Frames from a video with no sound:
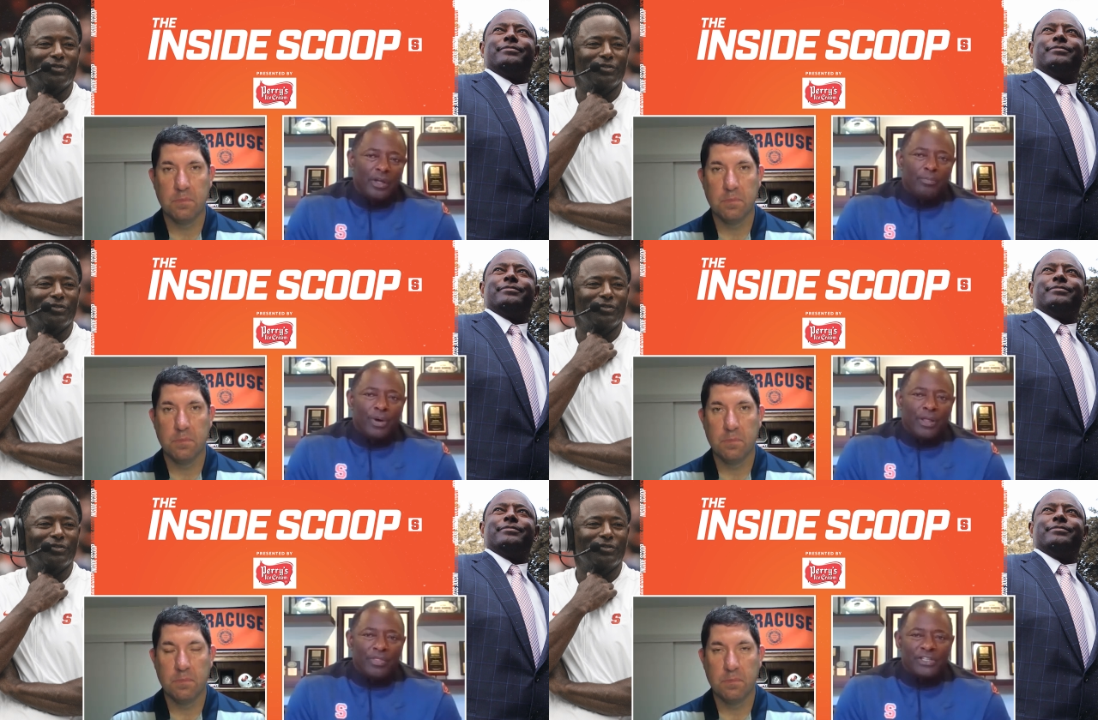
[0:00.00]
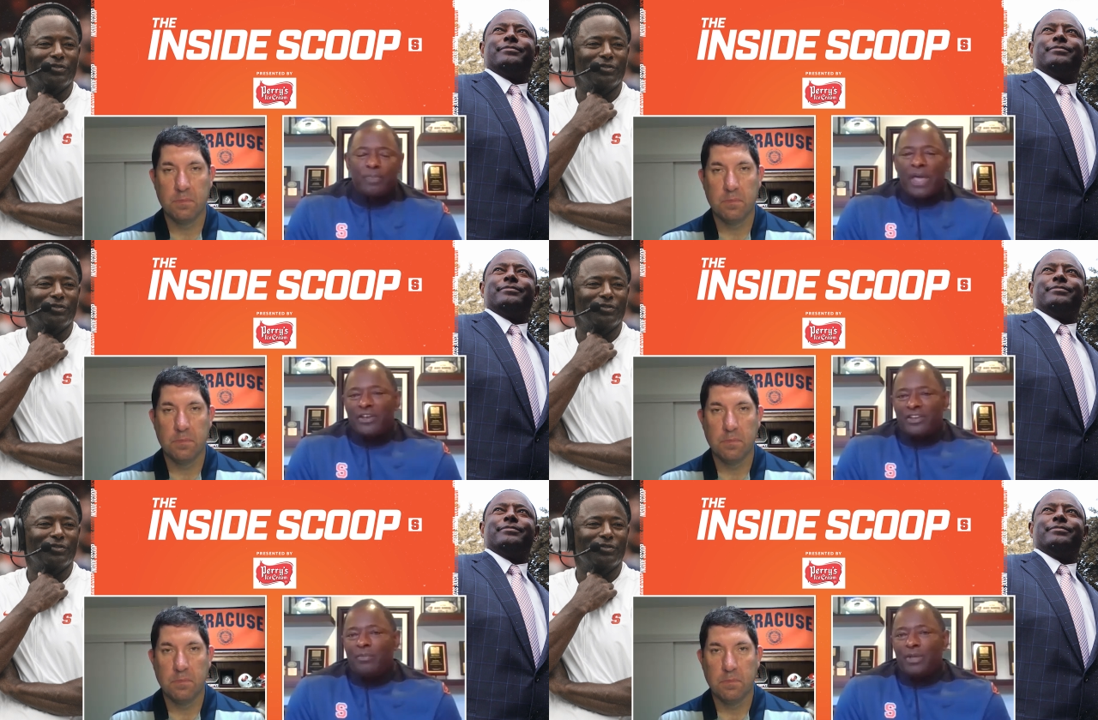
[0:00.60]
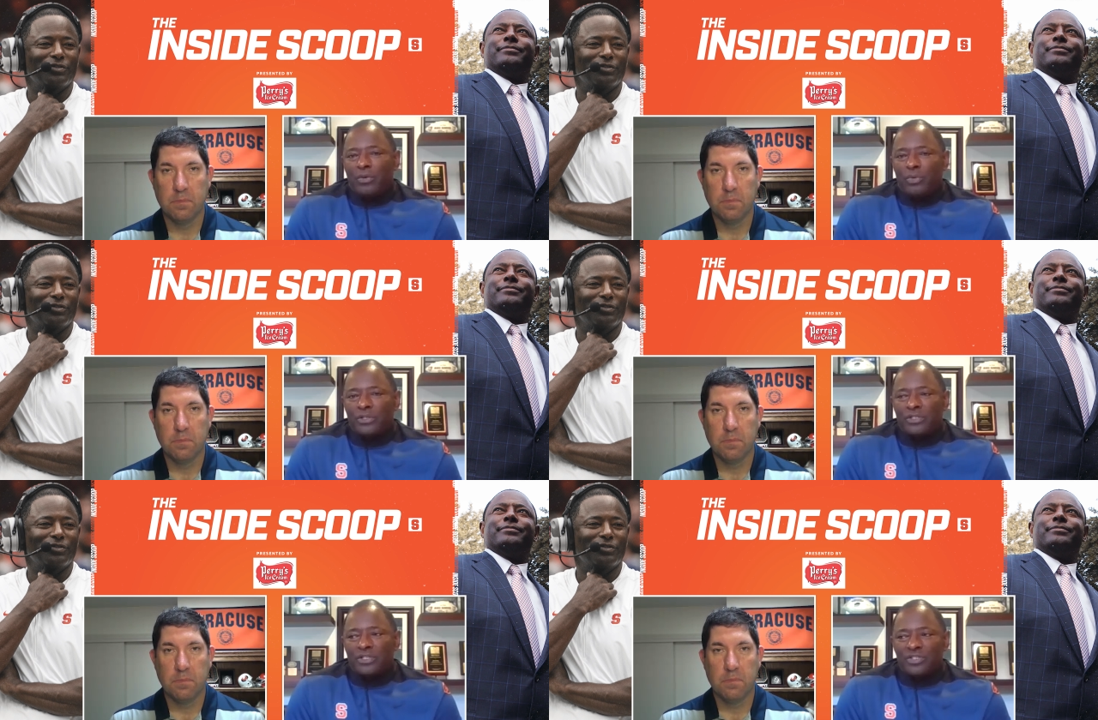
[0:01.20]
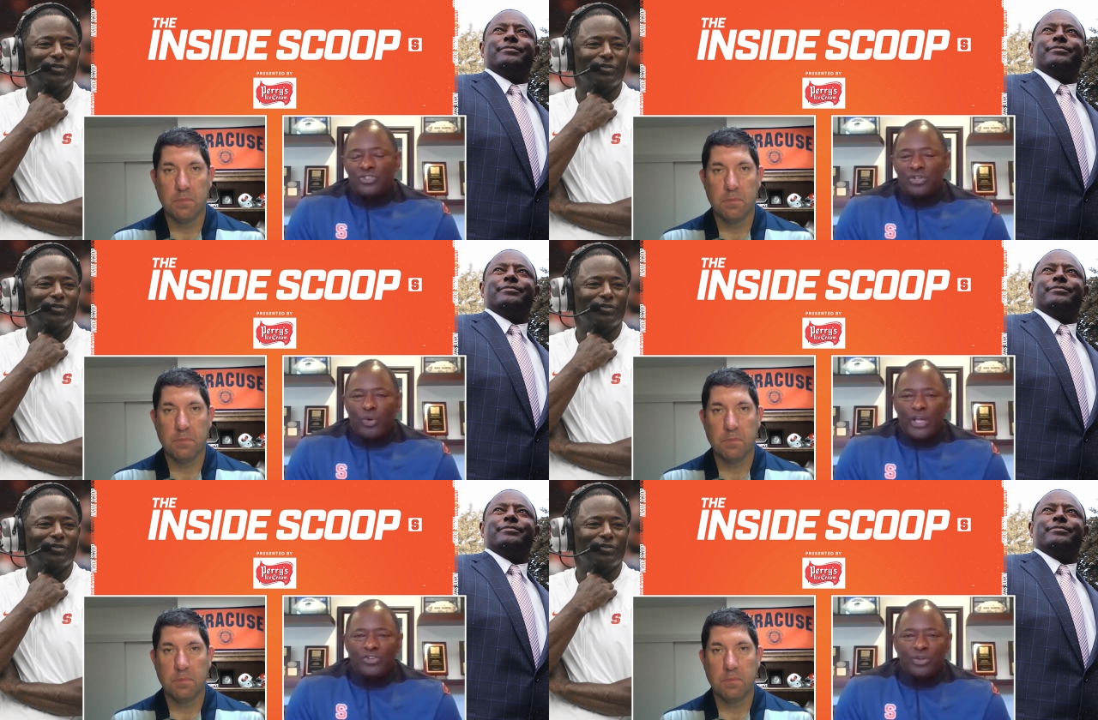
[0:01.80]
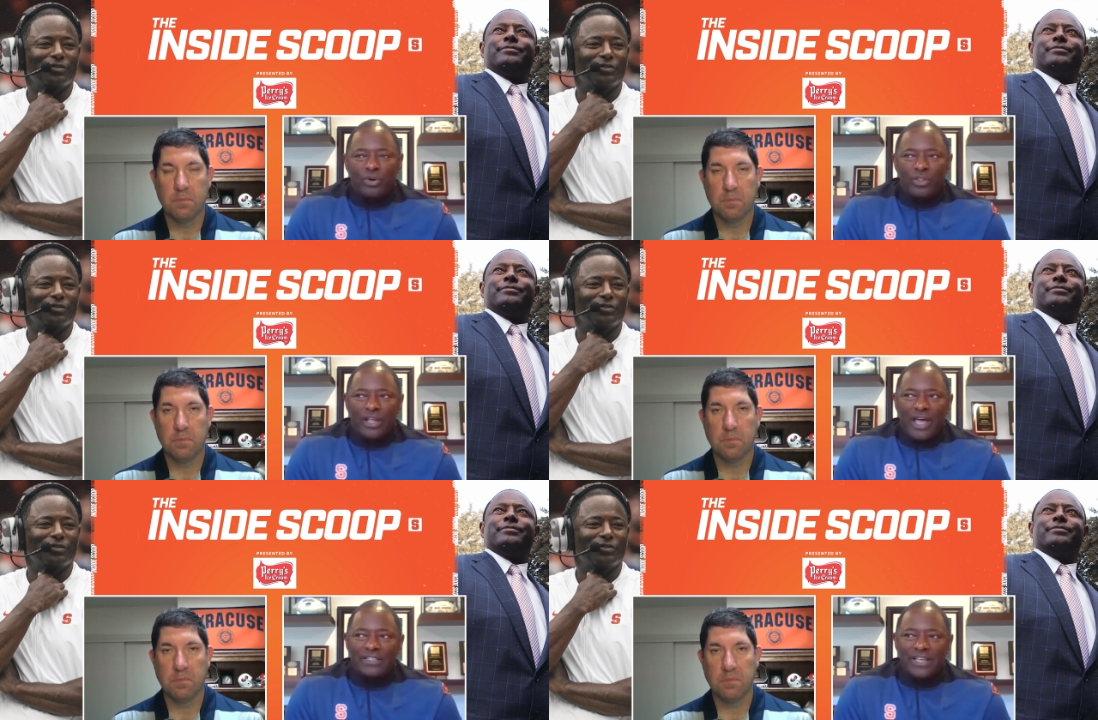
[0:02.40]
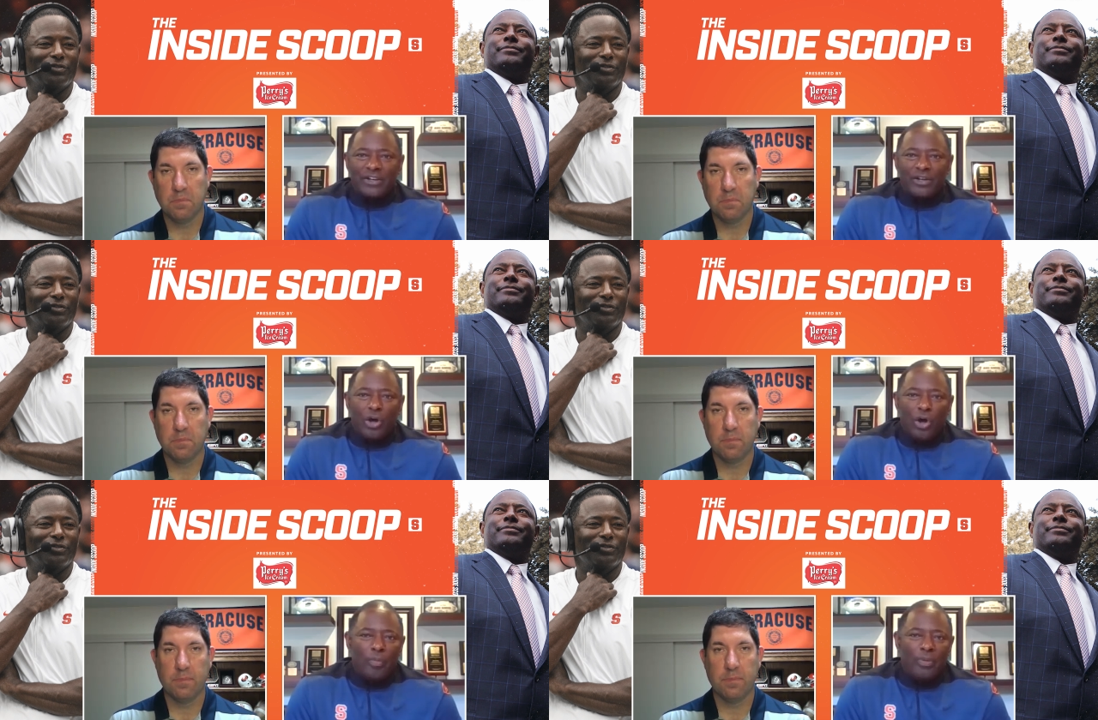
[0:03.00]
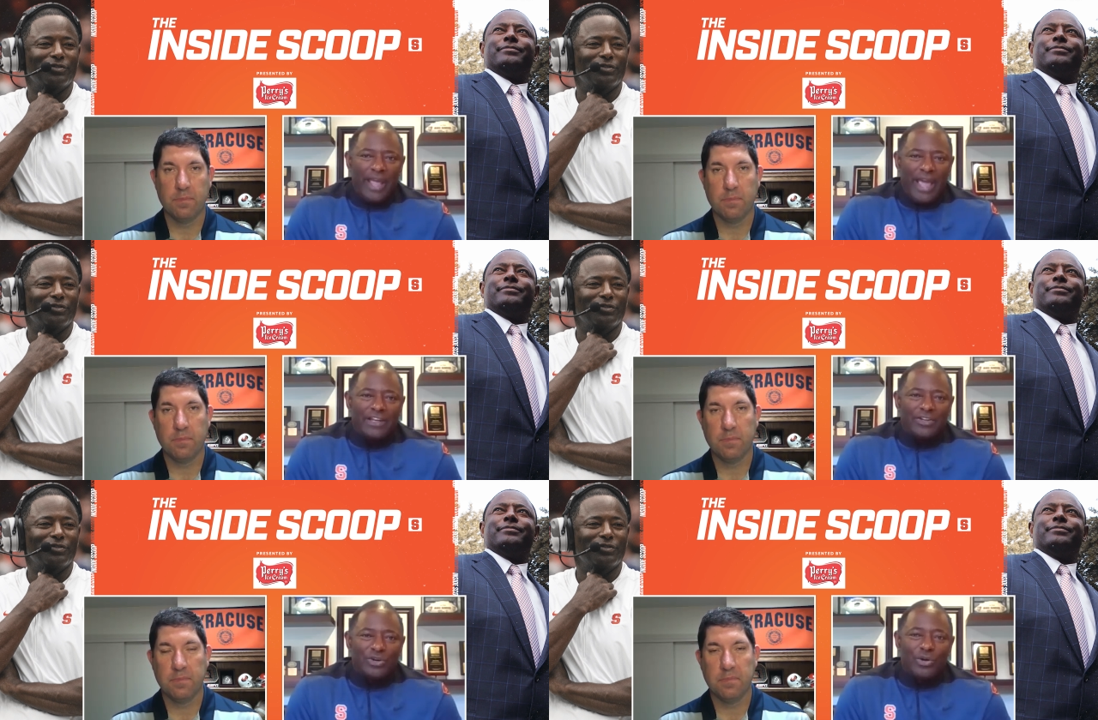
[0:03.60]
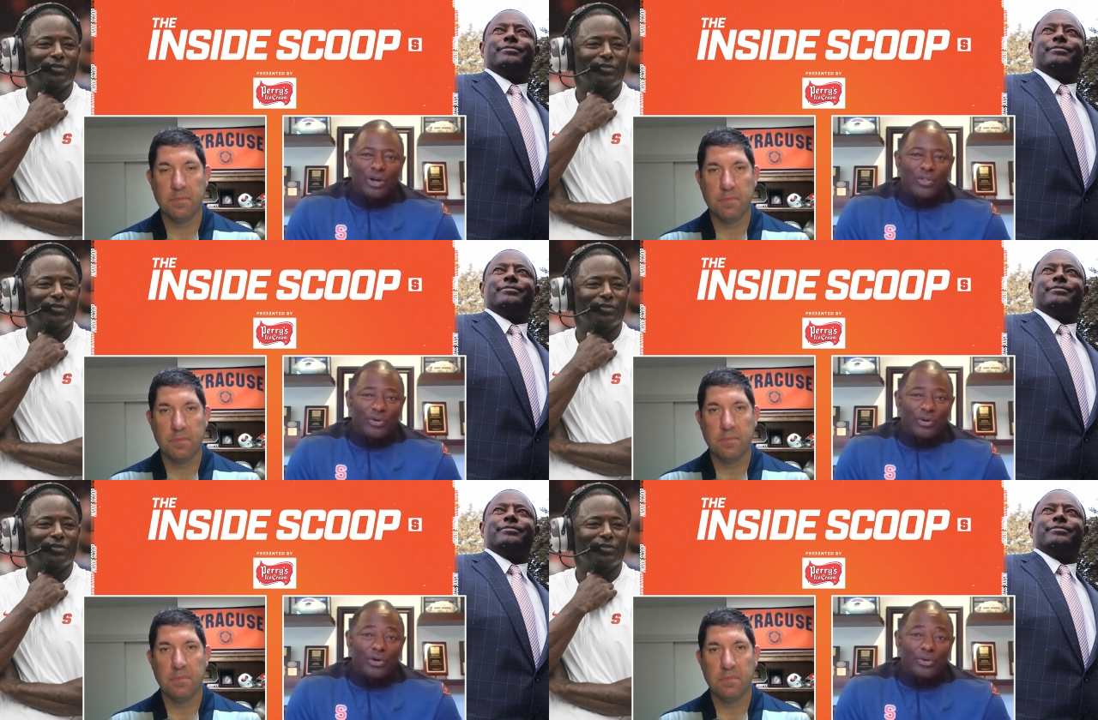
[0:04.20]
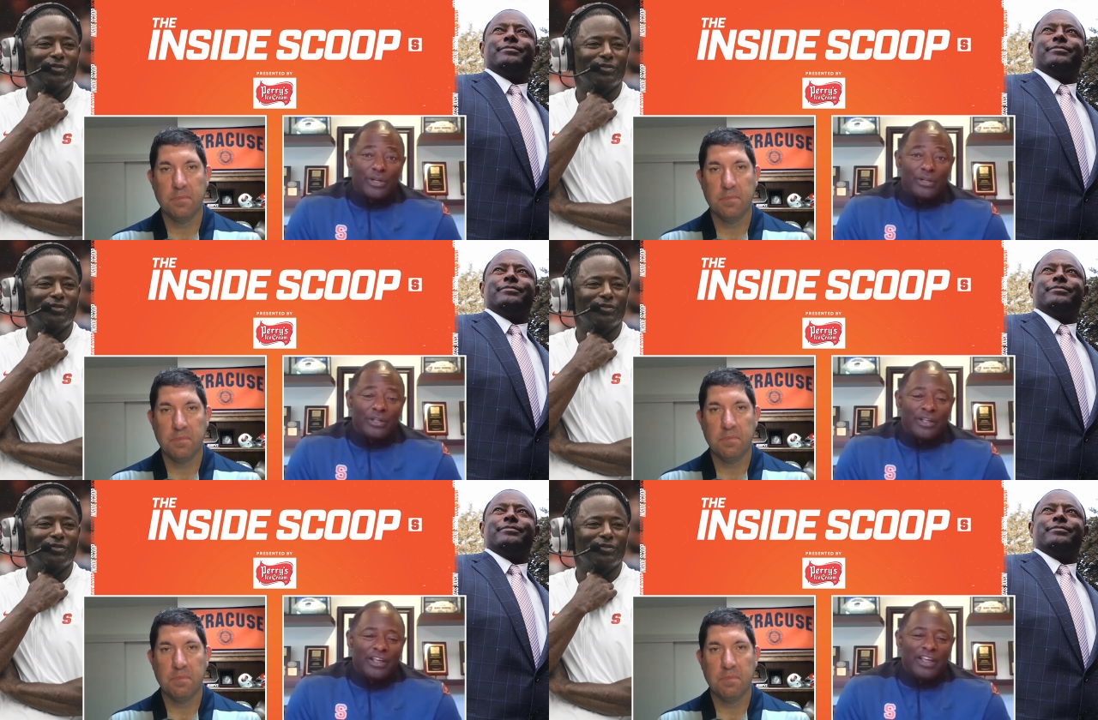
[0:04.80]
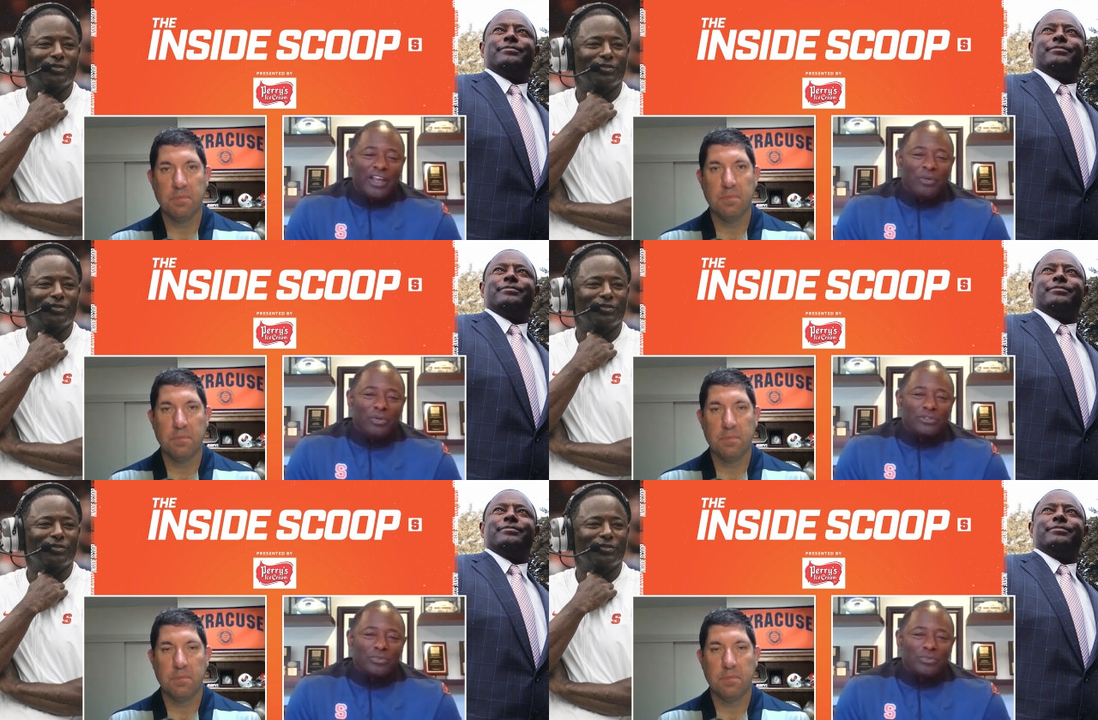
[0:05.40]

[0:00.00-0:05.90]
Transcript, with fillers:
Speaker 1: but this pandemic was a situation where the guys had to go home and they had to do it on their own. And, and it was